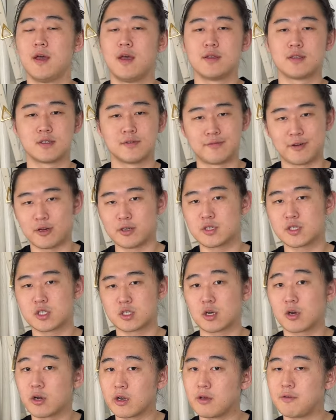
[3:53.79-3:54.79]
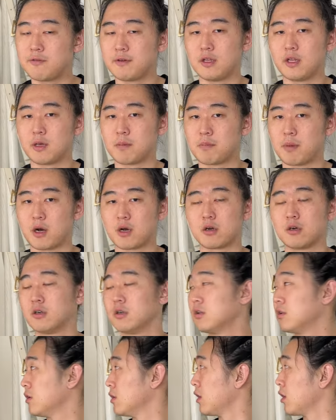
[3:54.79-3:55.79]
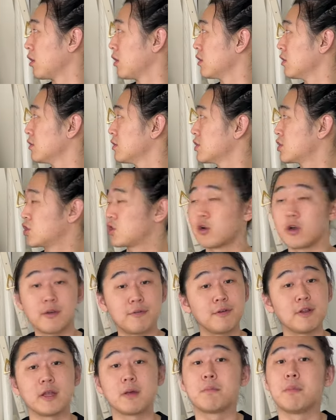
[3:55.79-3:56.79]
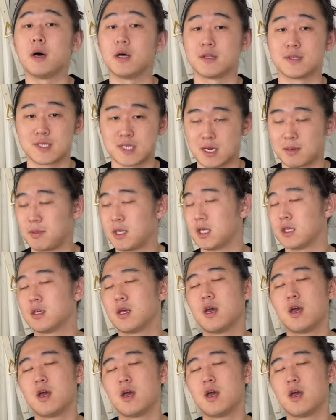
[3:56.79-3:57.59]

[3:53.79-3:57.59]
It's a very sturdy feeling buckle, or sturdy feeling buttons, I mean.